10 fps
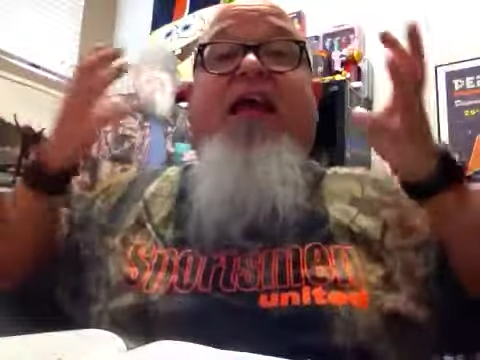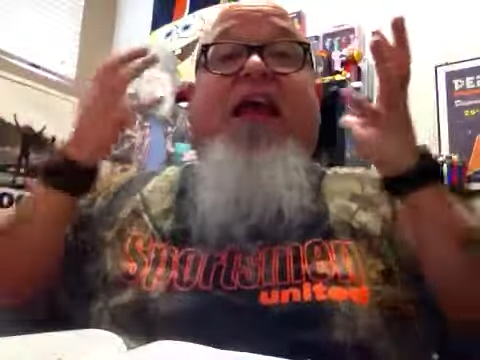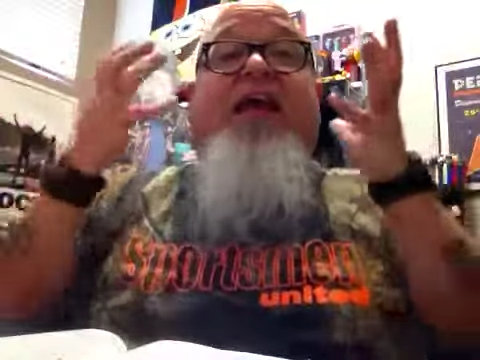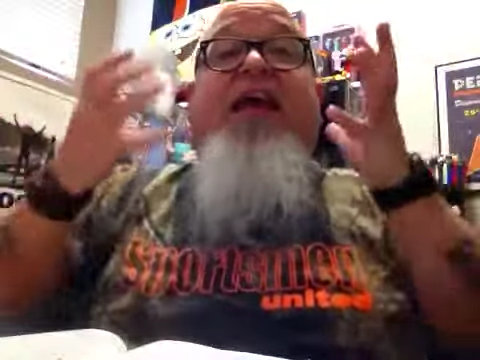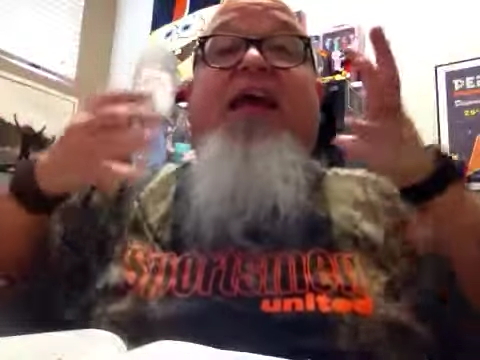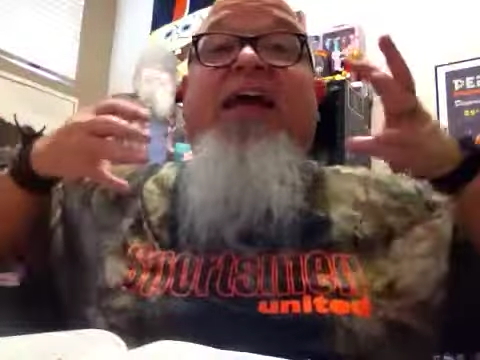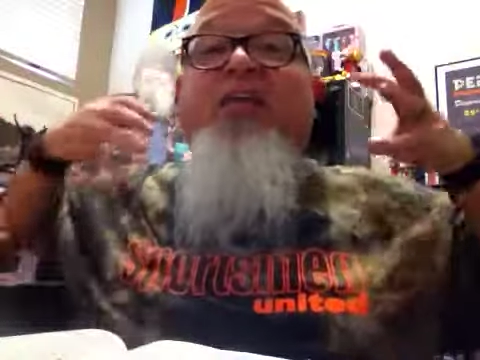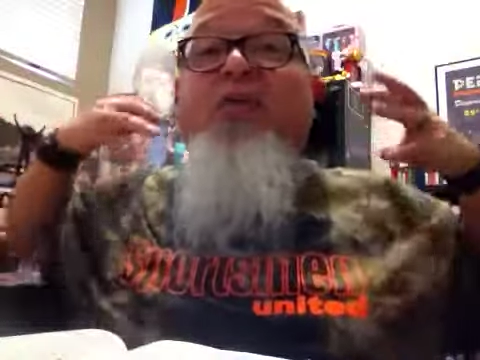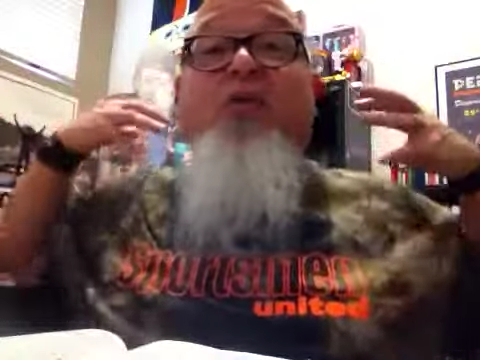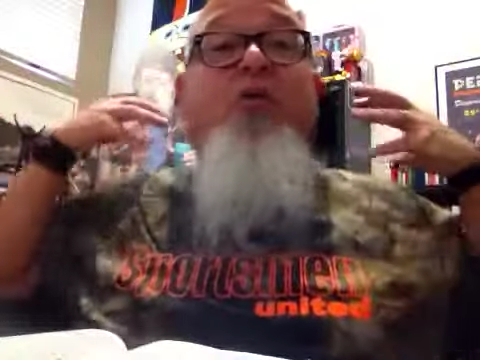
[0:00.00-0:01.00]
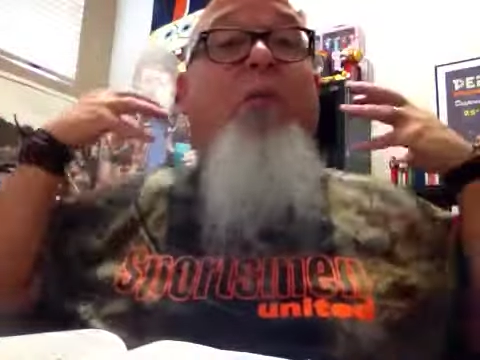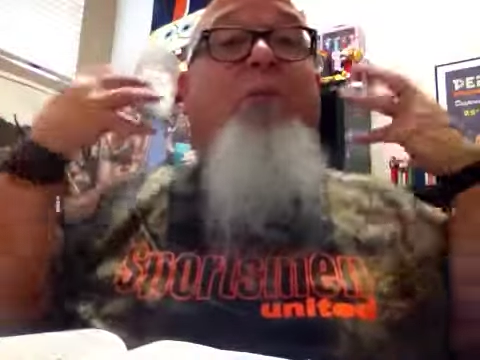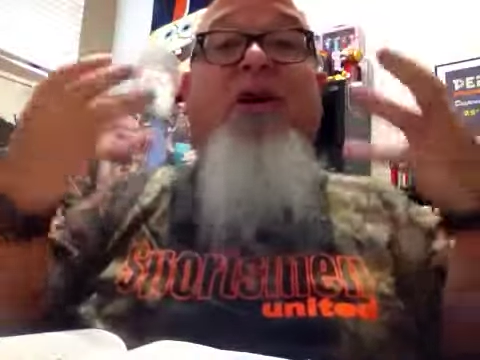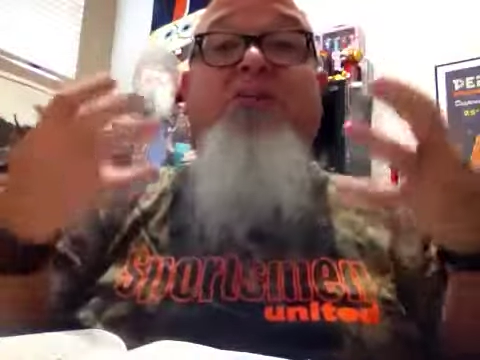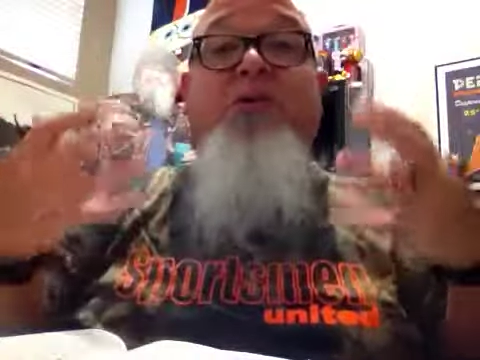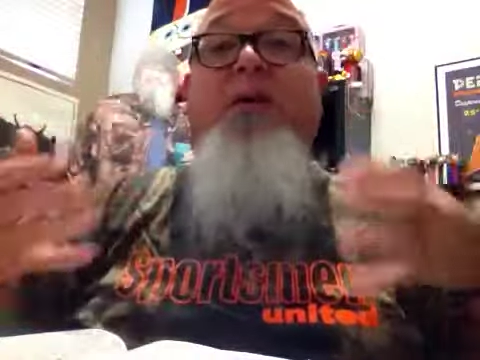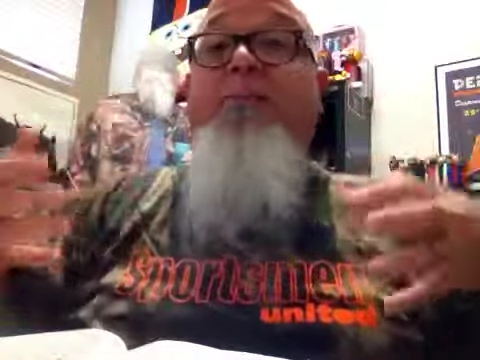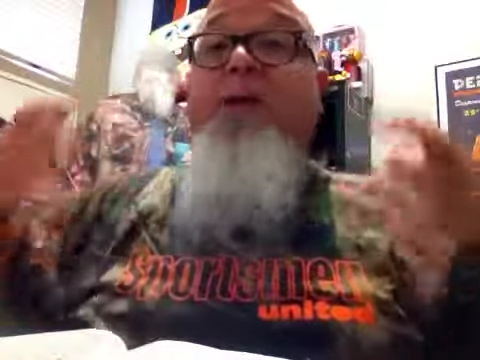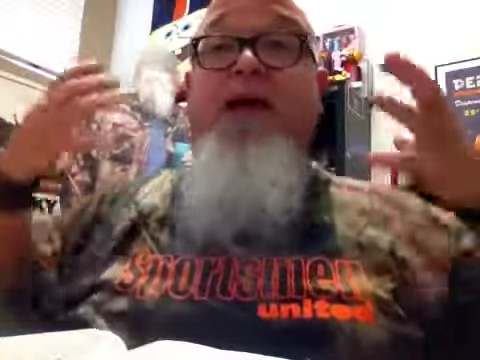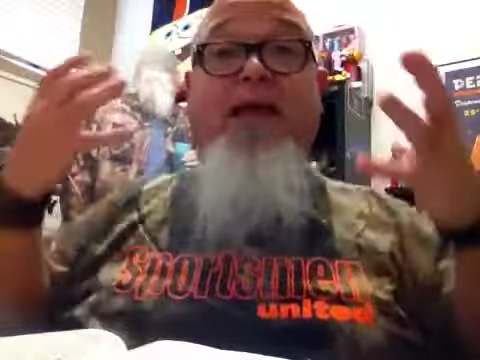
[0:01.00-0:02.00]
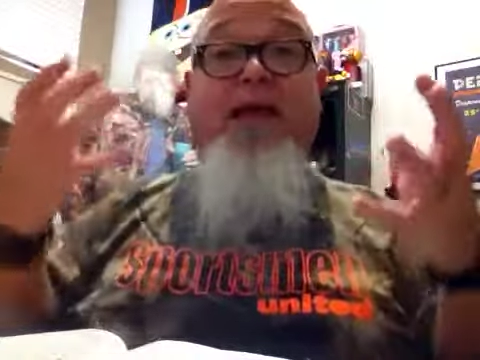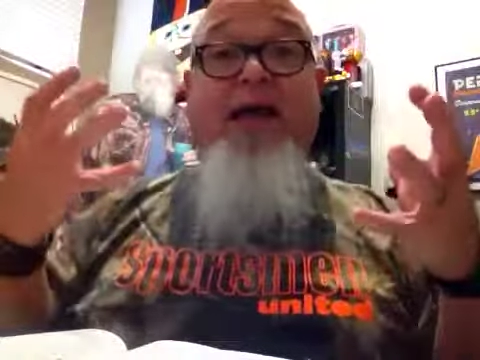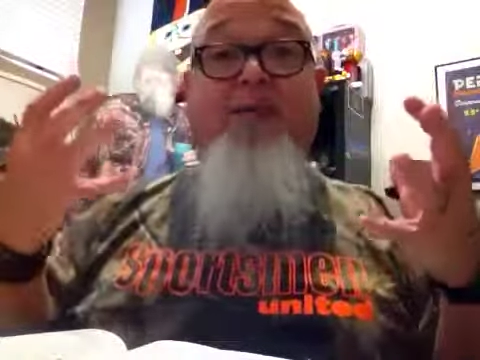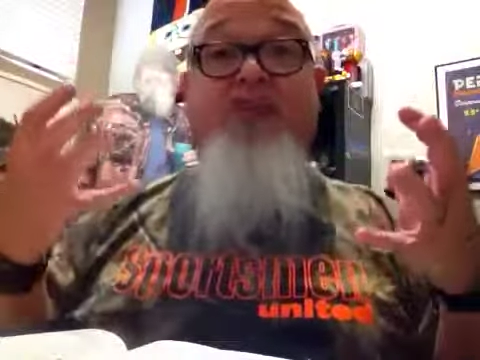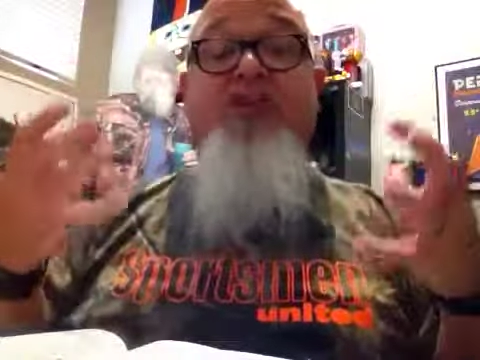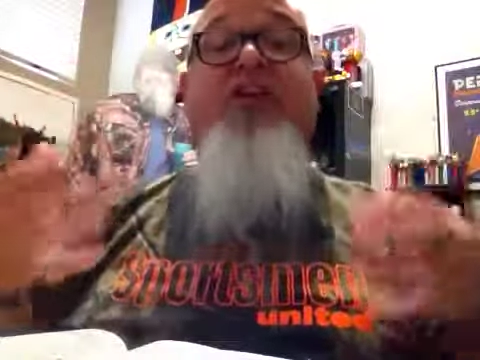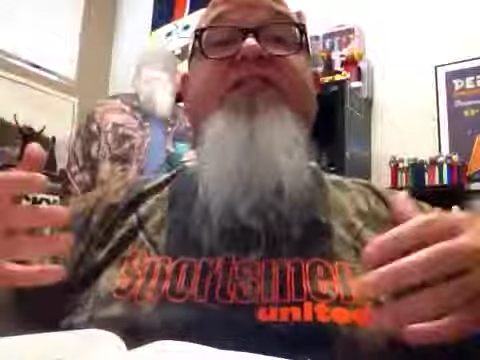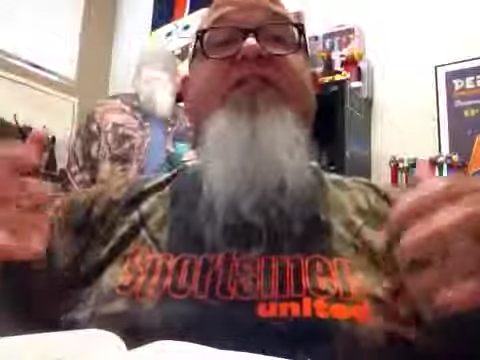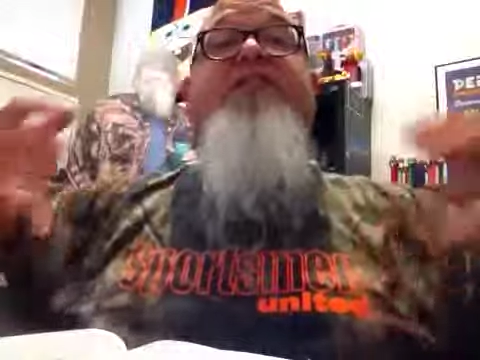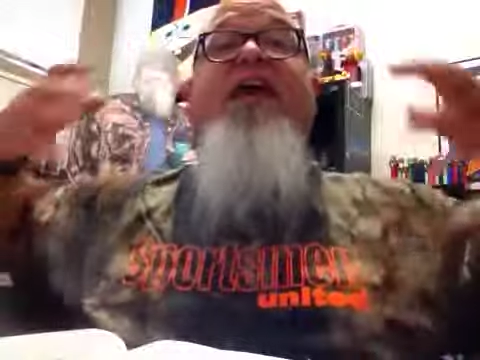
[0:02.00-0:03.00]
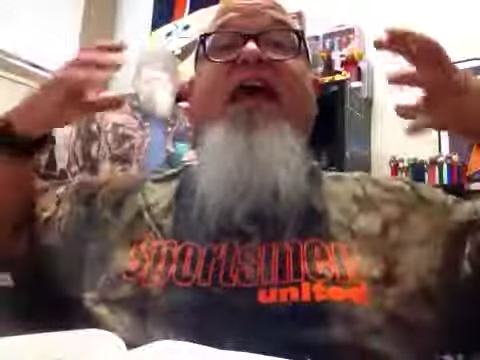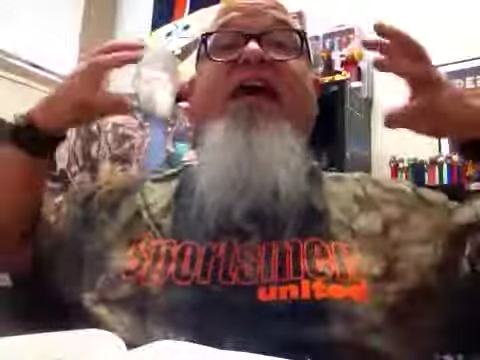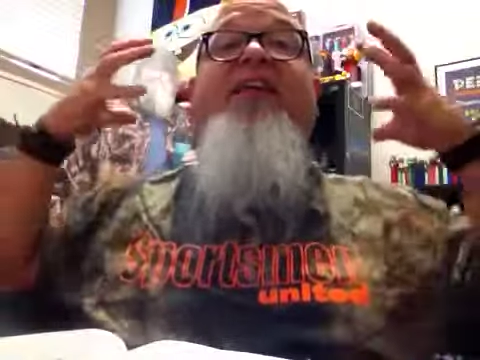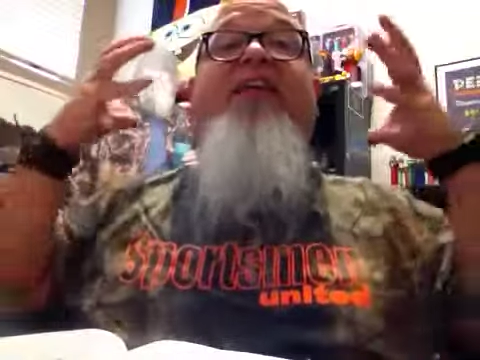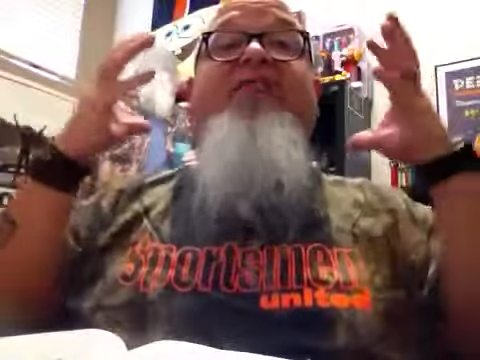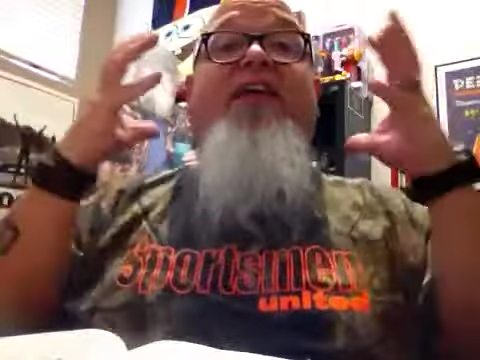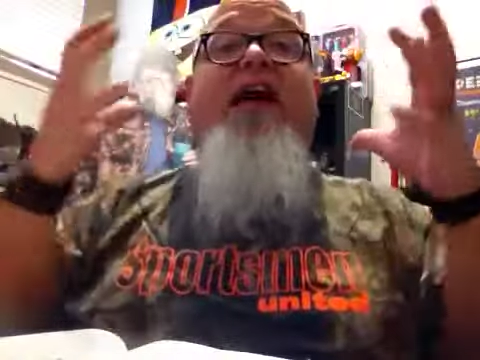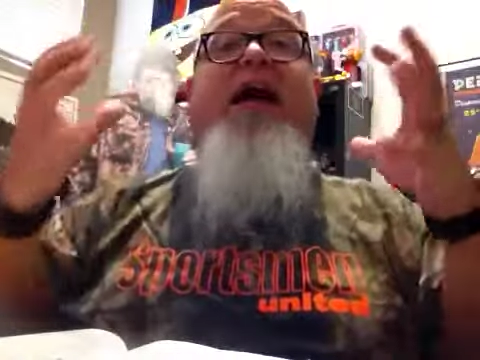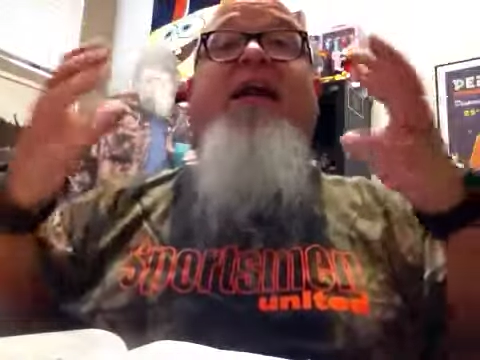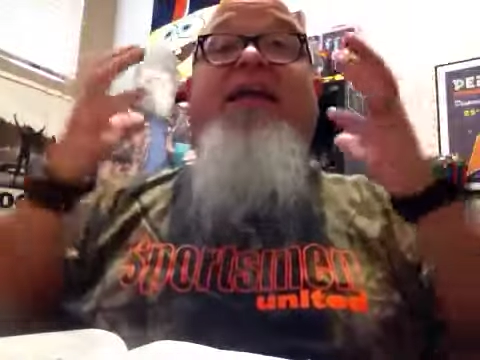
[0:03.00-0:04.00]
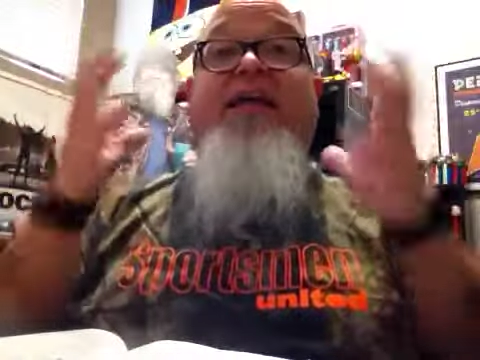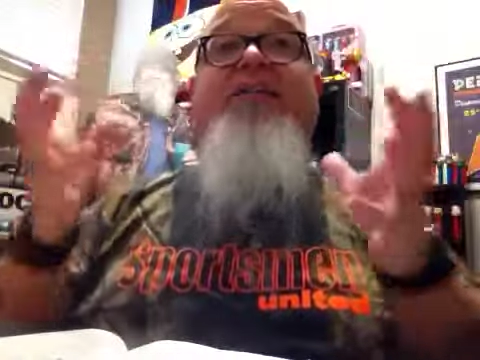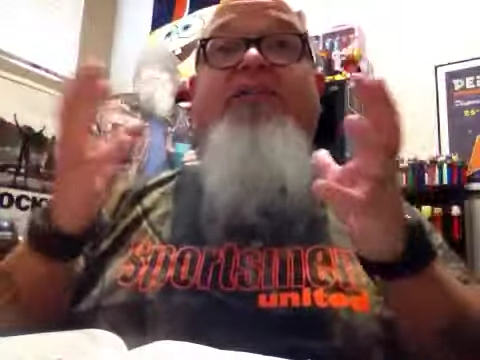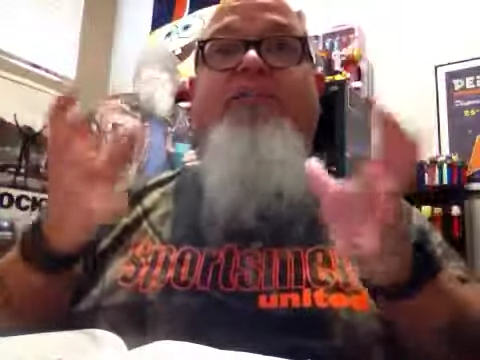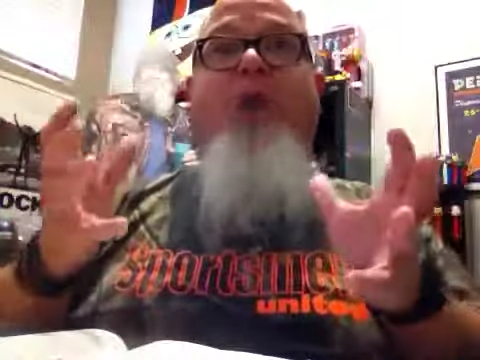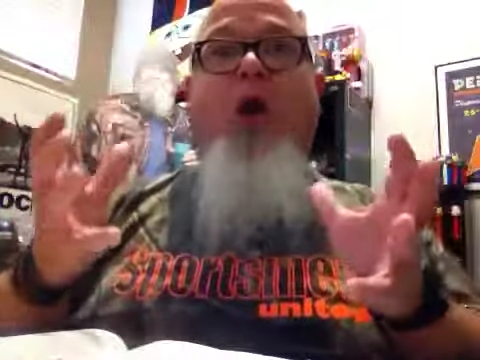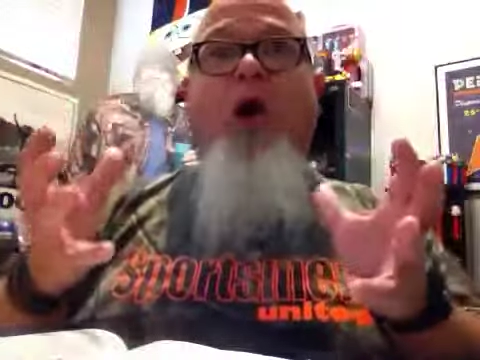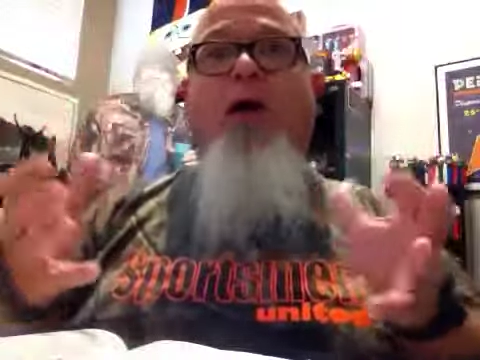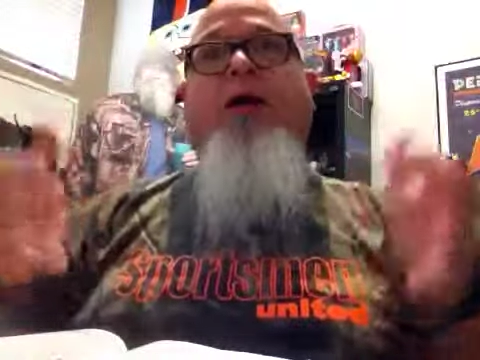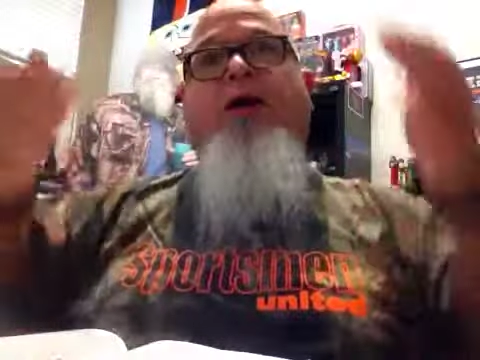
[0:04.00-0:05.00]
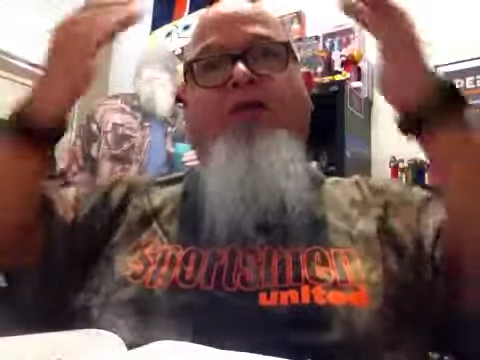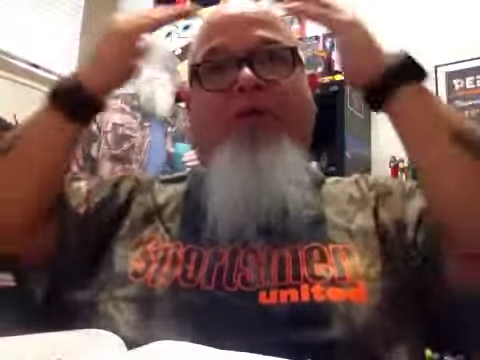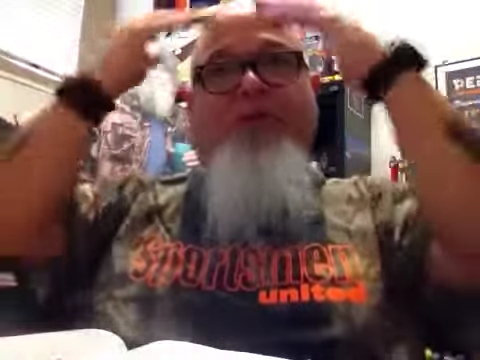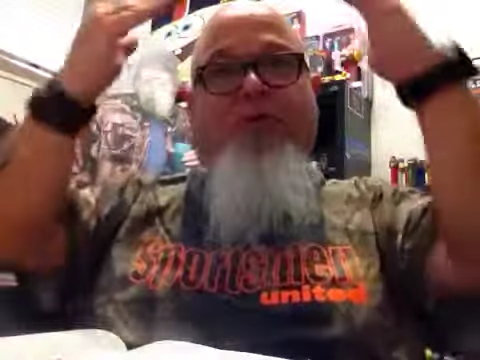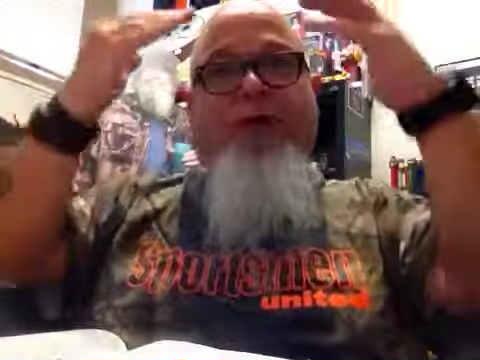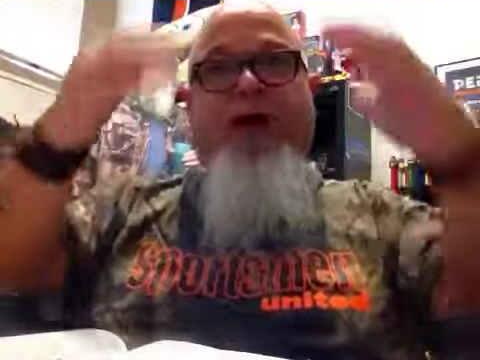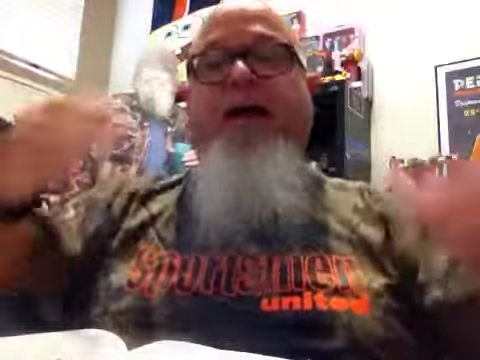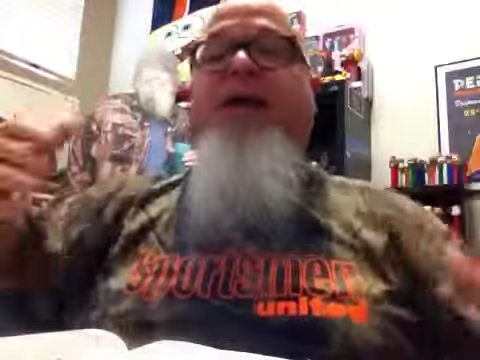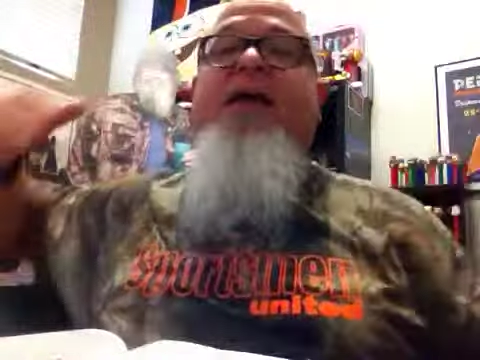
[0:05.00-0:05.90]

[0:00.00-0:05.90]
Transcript: and there are a bunch of people hanging out with Jesus, and they've got his mark on their forehead.